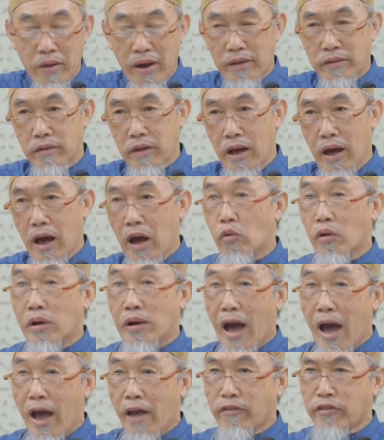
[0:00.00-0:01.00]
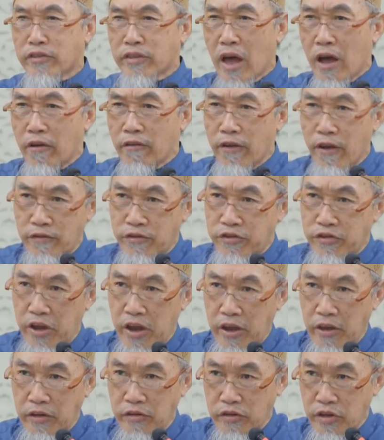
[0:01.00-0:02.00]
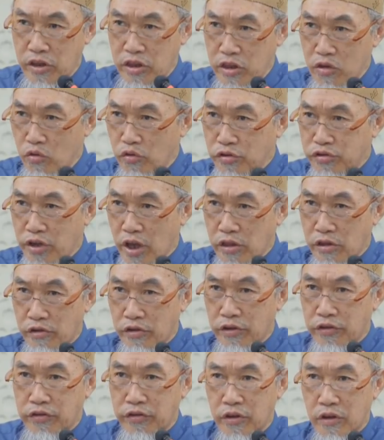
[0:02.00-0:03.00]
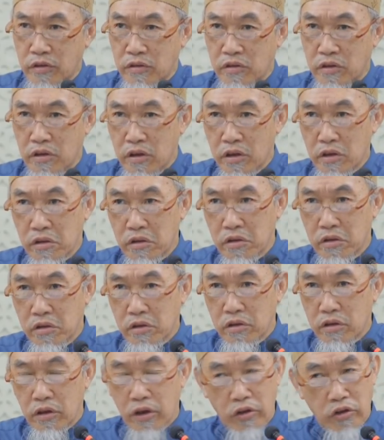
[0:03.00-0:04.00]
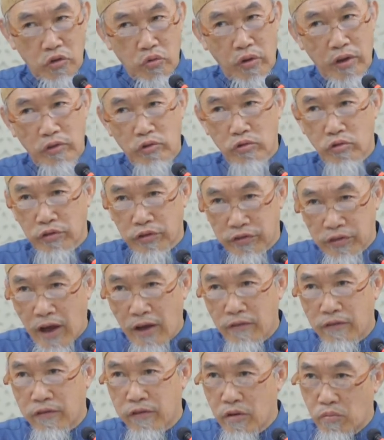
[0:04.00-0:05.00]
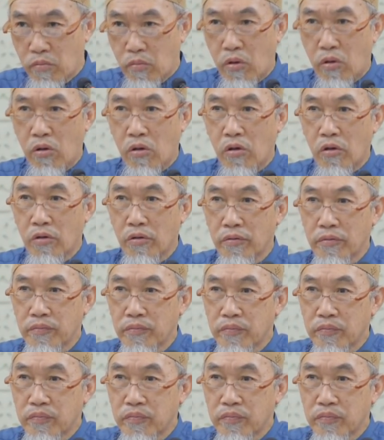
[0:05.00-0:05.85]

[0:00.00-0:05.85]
But our lifestyle has changed. The new generation is going to suffer more